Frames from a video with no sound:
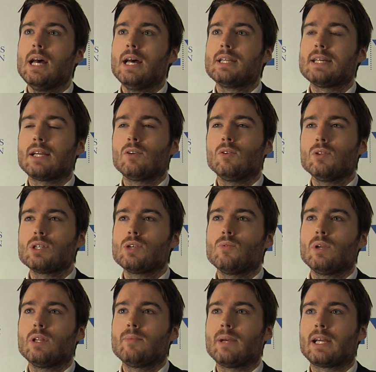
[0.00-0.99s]
technology
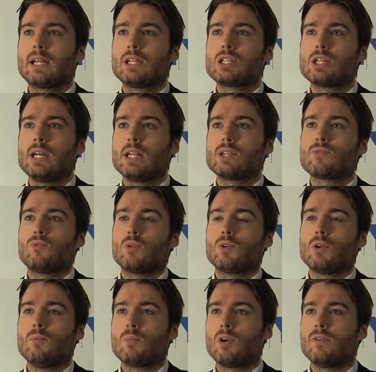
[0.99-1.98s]
really making a change for
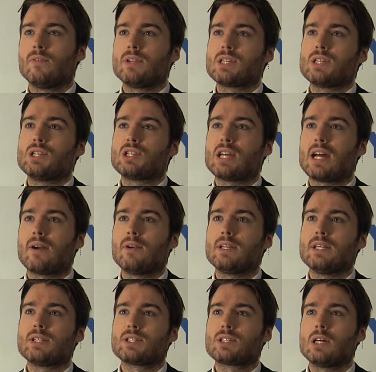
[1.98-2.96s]
nonprofits and
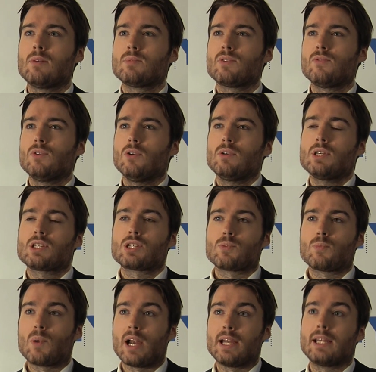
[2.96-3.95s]
charities in terms of not just
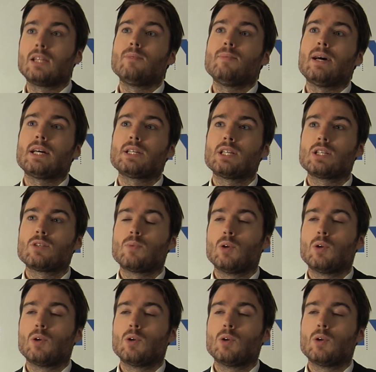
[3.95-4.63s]
spreading the message,